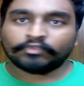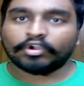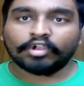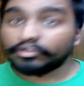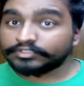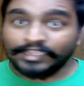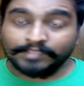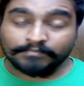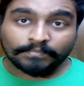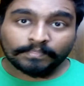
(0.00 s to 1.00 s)
for a long
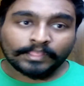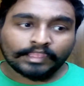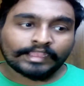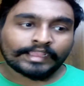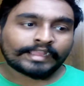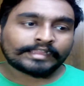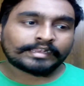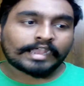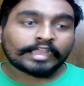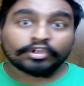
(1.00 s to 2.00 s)
time,
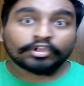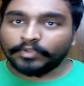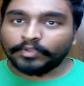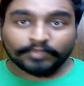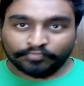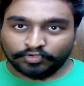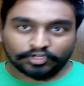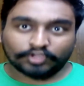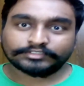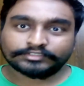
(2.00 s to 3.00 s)
and I know Pokemon for a
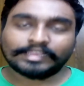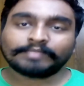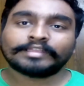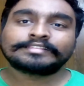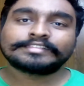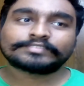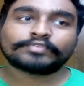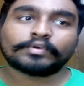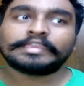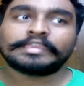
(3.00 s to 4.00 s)
long time, and this
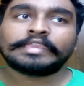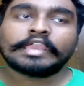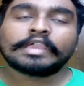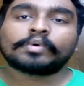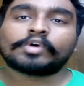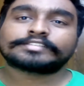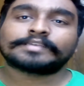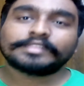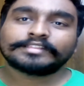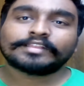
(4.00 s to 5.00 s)
for me was
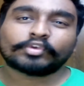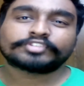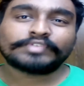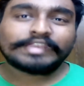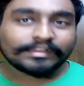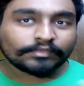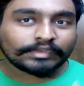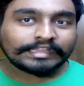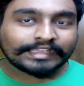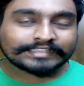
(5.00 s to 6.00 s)
something that was really,
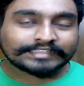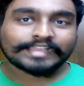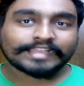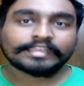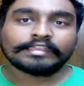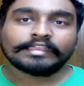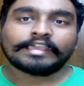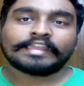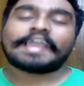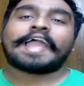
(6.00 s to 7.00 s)
really exciting,
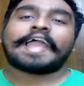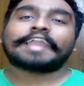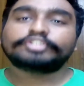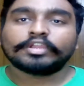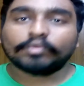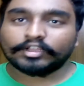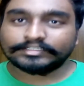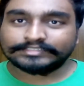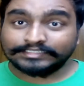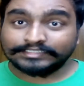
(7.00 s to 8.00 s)
and I actually
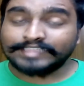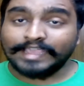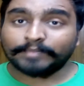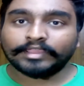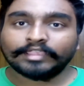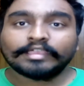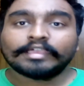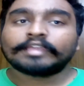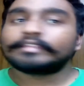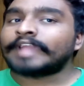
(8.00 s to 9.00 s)
want to see this happening.
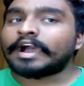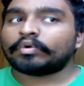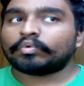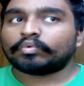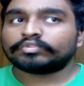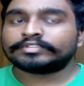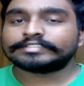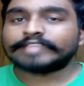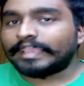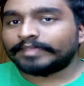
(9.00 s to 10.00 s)
Now,
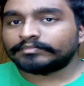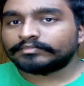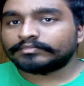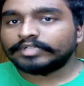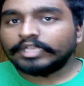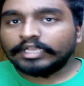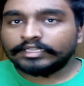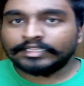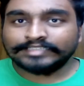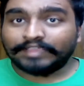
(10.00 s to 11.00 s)
this game
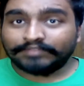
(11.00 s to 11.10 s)
doesn't